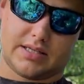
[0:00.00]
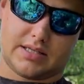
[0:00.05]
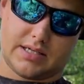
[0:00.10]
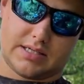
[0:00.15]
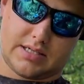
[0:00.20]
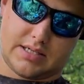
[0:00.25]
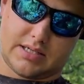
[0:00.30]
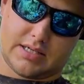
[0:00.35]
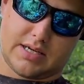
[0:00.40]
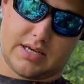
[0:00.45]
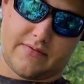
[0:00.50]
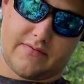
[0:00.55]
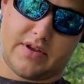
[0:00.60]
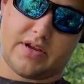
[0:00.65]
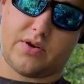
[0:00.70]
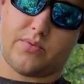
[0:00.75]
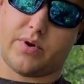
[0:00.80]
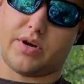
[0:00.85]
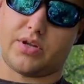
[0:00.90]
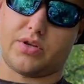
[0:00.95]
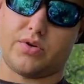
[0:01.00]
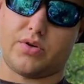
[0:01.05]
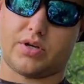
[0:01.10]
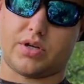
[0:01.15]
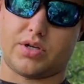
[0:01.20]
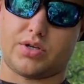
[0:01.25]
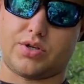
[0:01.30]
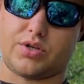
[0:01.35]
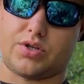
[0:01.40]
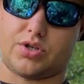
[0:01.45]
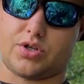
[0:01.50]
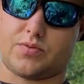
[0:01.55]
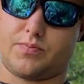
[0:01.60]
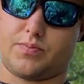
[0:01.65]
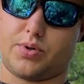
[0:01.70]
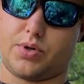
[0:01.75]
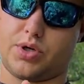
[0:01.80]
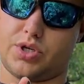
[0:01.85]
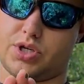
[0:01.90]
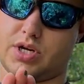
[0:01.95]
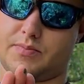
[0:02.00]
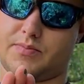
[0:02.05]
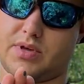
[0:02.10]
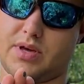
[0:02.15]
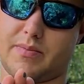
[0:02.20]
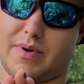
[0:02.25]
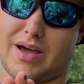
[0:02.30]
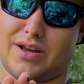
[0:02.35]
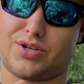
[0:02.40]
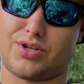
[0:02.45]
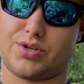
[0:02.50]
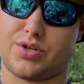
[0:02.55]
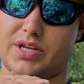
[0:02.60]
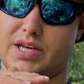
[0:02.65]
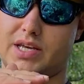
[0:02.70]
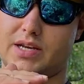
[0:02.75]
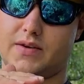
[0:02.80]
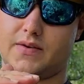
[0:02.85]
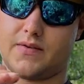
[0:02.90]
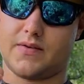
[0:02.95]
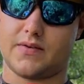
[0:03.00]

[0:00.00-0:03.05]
this is a convenient way to do it because you can just push up the amount you need,